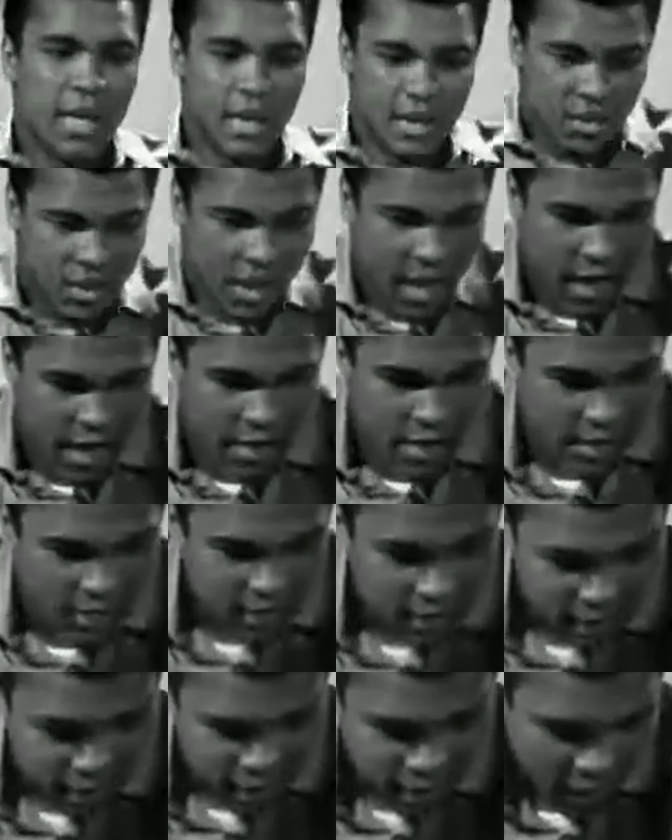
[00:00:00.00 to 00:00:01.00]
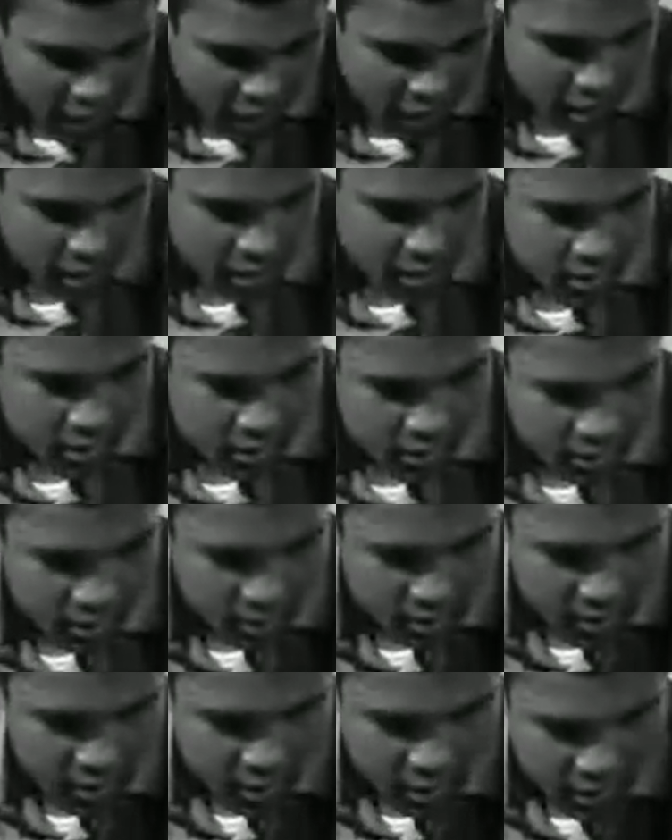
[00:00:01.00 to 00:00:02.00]
Like Chinese are yellow,
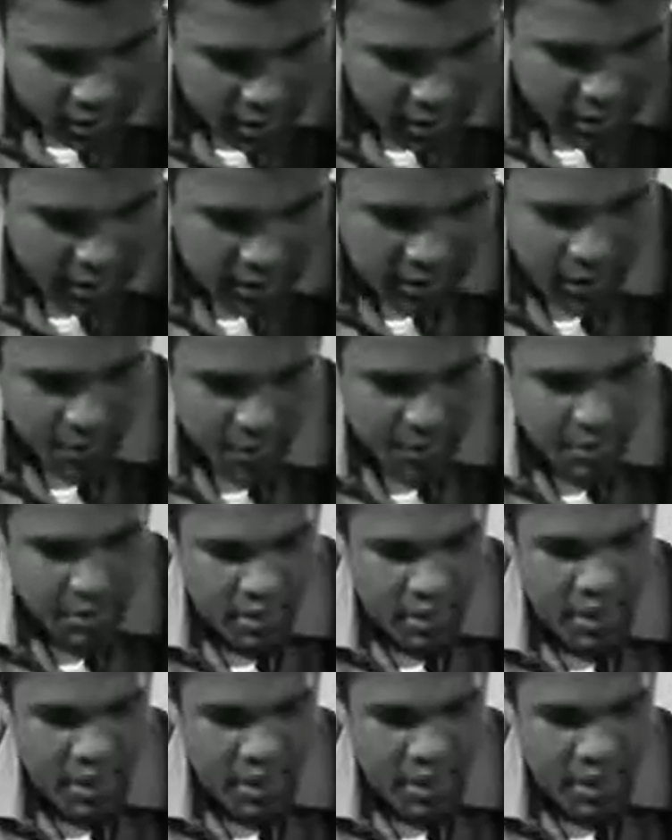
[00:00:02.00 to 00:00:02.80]
they say,